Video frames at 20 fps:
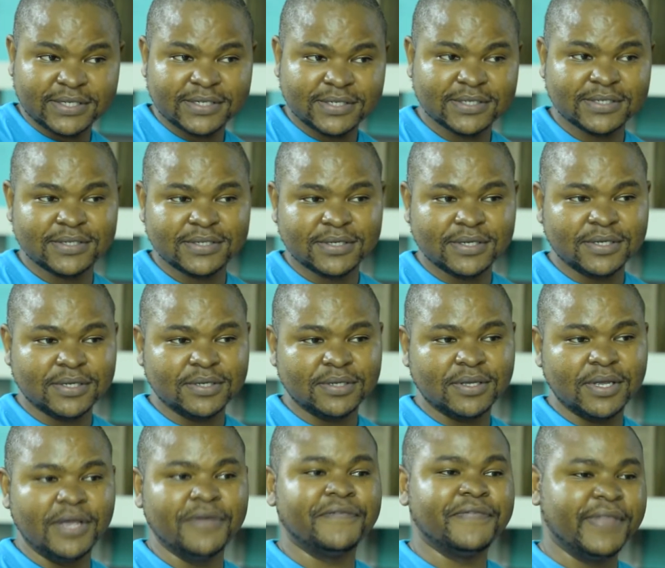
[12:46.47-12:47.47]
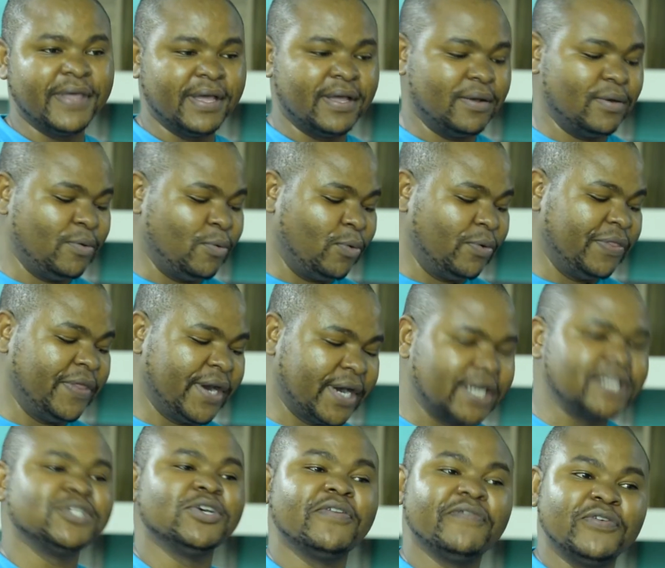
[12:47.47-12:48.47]
Mm-hmm. Mm-hmm. If the the
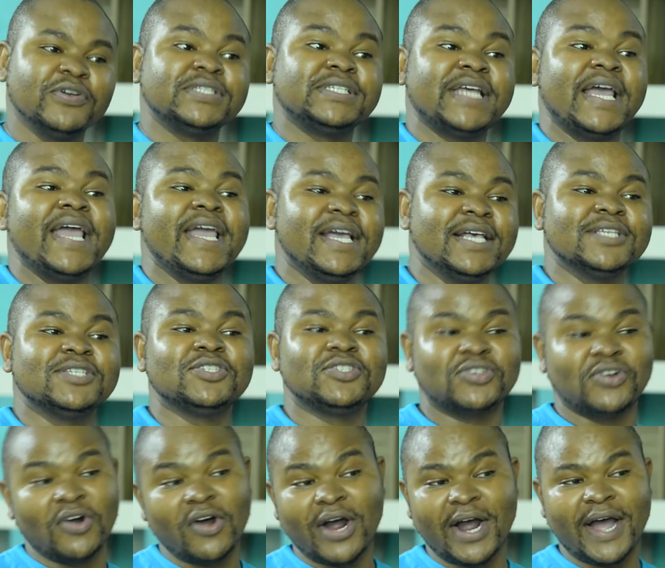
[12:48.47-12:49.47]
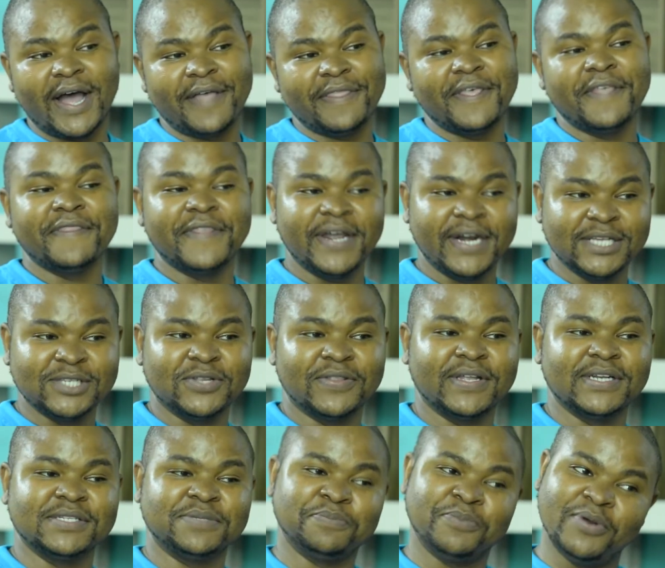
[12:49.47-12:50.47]
reason for staying is stronger than the reason
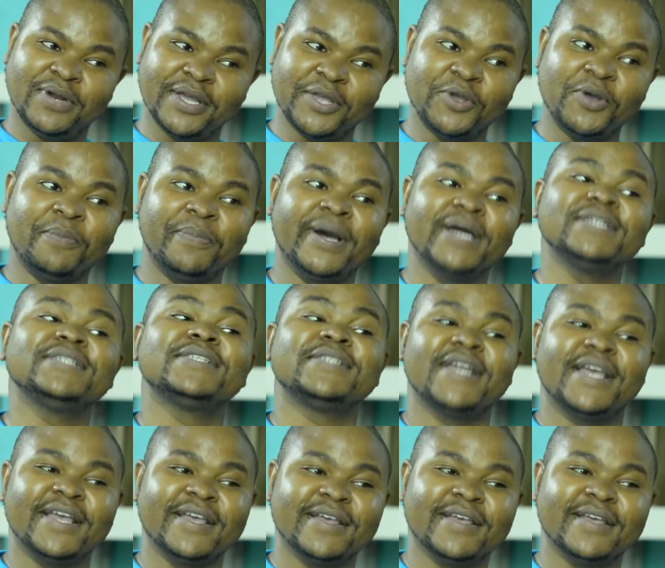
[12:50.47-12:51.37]
that is pulling you apart, stay.